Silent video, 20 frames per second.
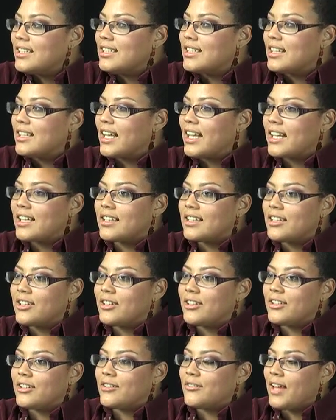the
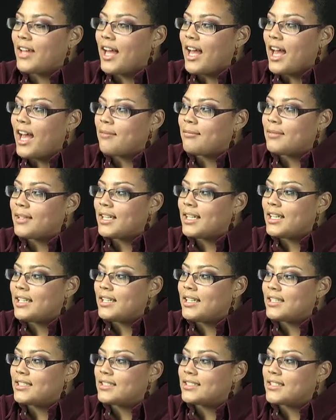likelihood of that happening
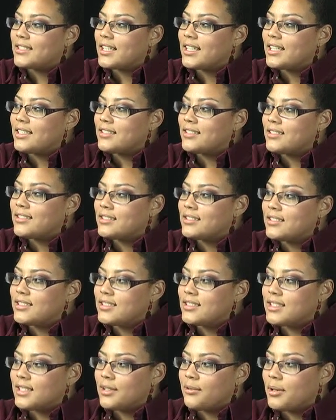is like
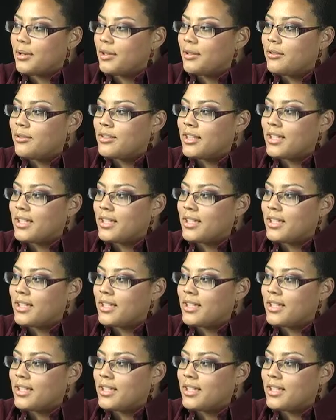zero.